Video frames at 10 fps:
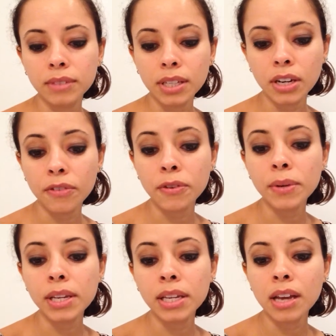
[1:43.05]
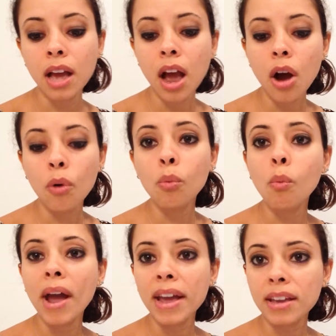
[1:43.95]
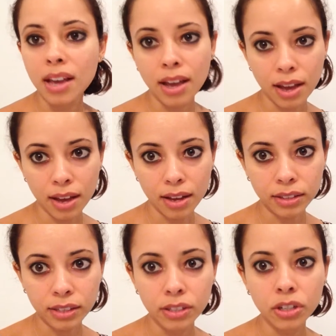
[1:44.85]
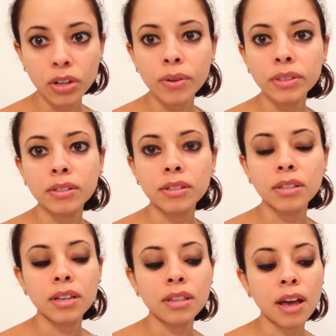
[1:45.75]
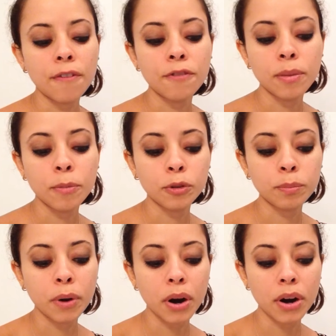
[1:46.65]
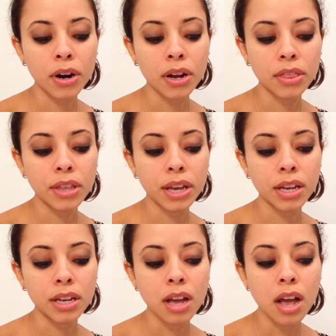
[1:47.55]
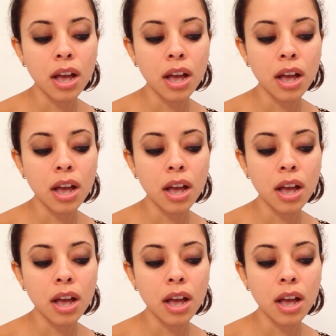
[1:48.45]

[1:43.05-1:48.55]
you know if you really weigh it, you're going to see that for the most part they